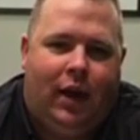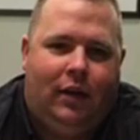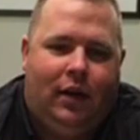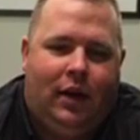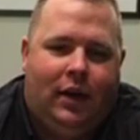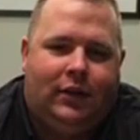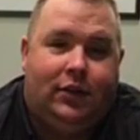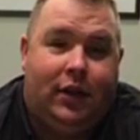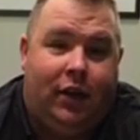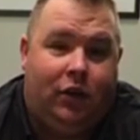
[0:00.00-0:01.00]
Okay?
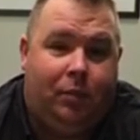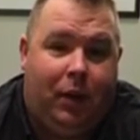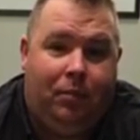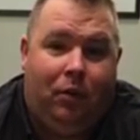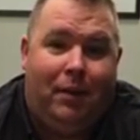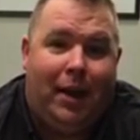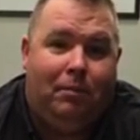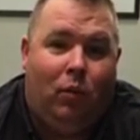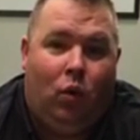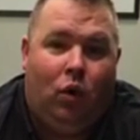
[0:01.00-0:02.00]
Salespeople
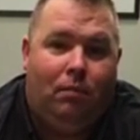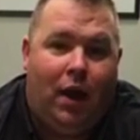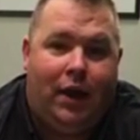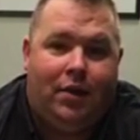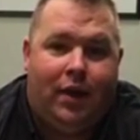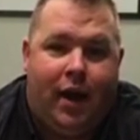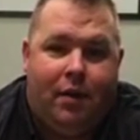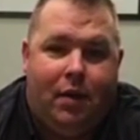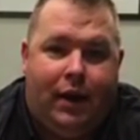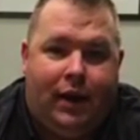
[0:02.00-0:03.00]
make more money than
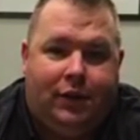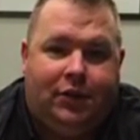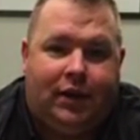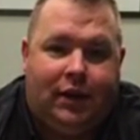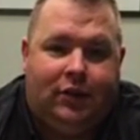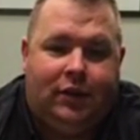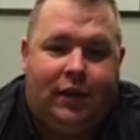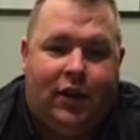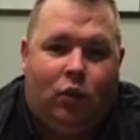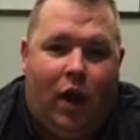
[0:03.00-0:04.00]
anybody else
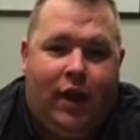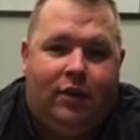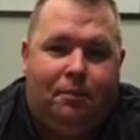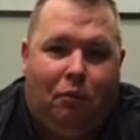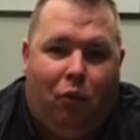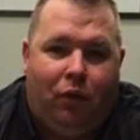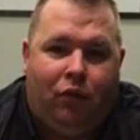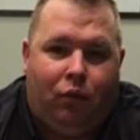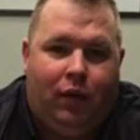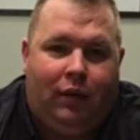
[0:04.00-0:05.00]
does. And that's why it's
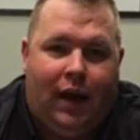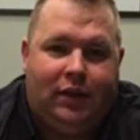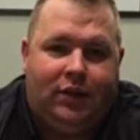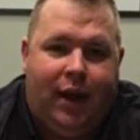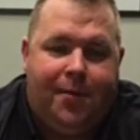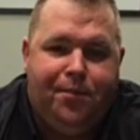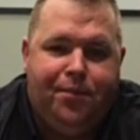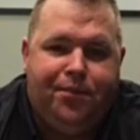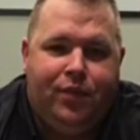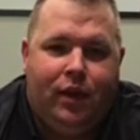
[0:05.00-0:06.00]
important to realize
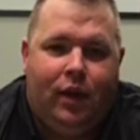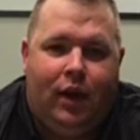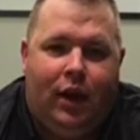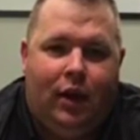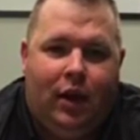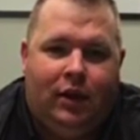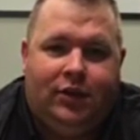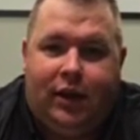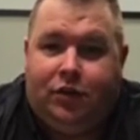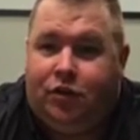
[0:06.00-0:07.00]
that. Uh,
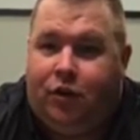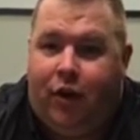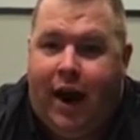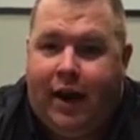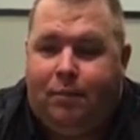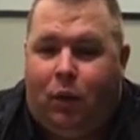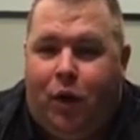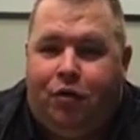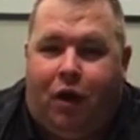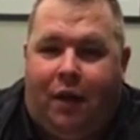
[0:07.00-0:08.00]
sales is great,
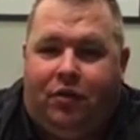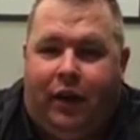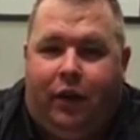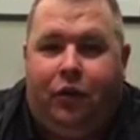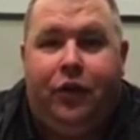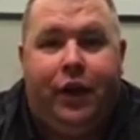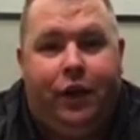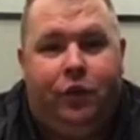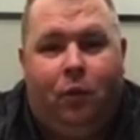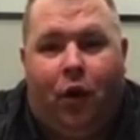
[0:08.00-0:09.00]
but what drives
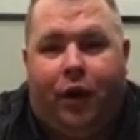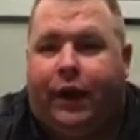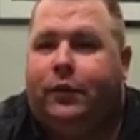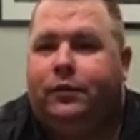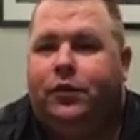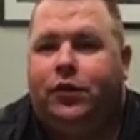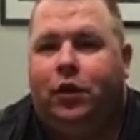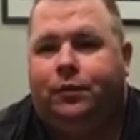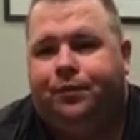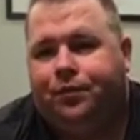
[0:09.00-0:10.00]
sales is marketing.
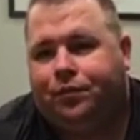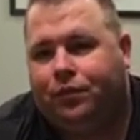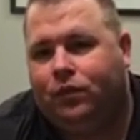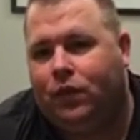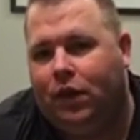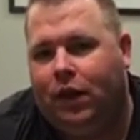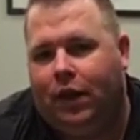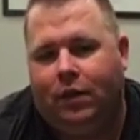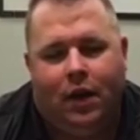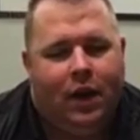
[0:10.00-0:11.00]
So,
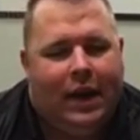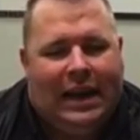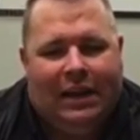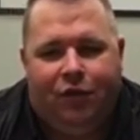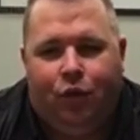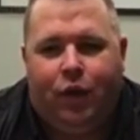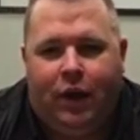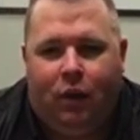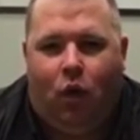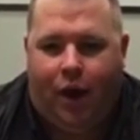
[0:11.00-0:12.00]
uh, if you
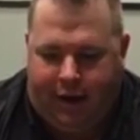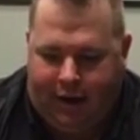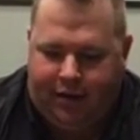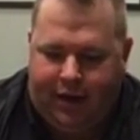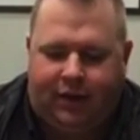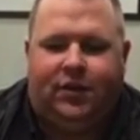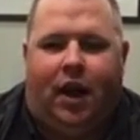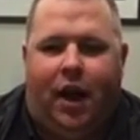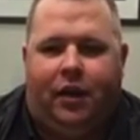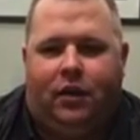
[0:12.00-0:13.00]
really want to get
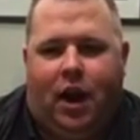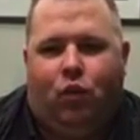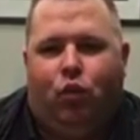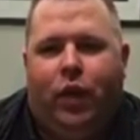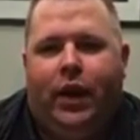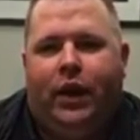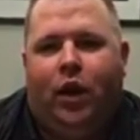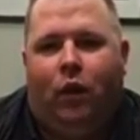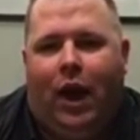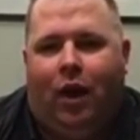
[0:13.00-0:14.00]
things done and
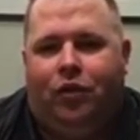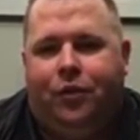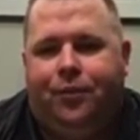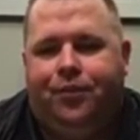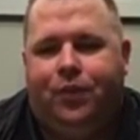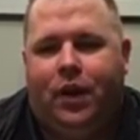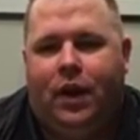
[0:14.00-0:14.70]
really go out